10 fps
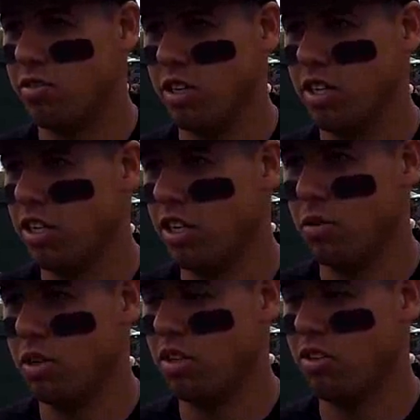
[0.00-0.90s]
And, you
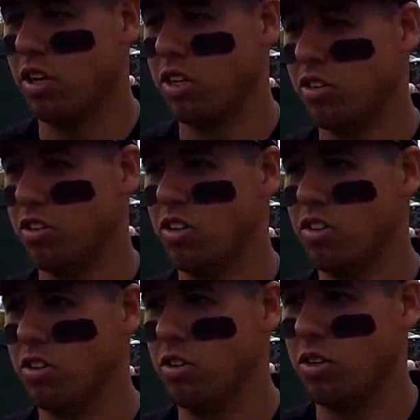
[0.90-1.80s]
know, when he's
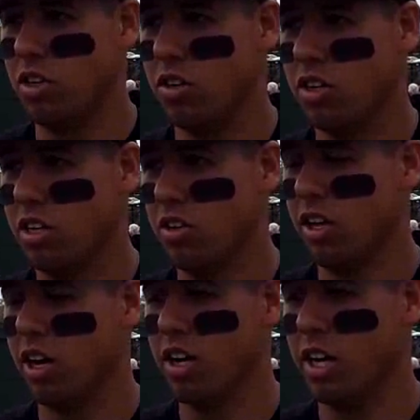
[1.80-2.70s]
on. So, you know, he can do
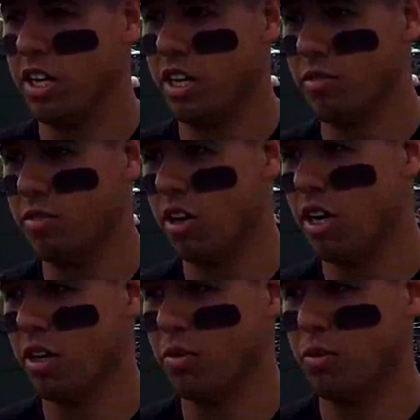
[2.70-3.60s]
that on any given
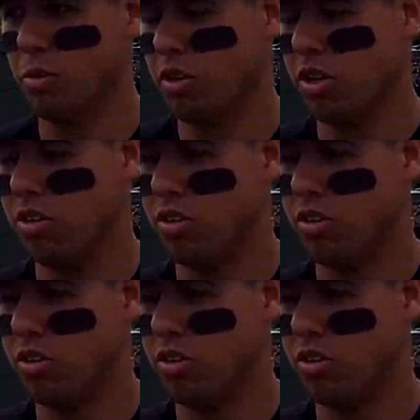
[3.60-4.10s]
Friday when we play.